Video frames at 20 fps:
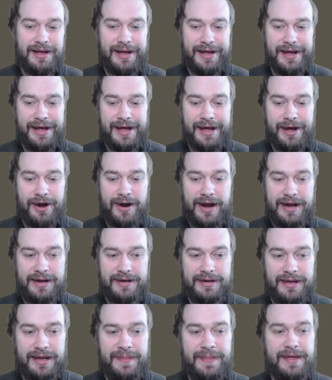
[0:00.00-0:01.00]
All right,
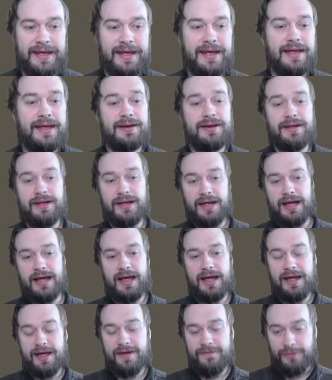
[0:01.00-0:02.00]
and then
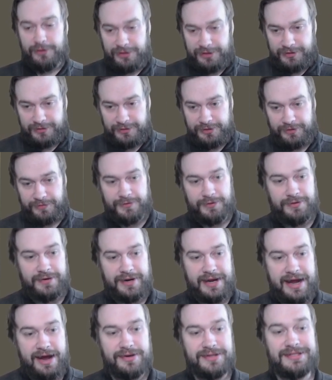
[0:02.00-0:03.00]
if we look a little further
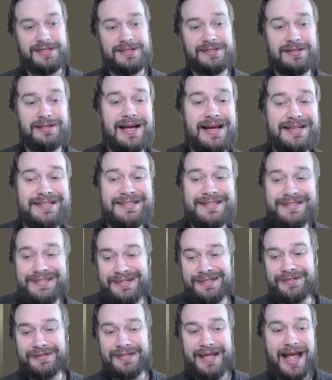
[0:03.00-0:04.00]
down, it says Alliance and
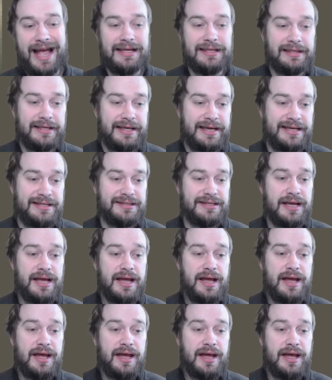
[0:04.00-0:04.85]
Sealed Accolades.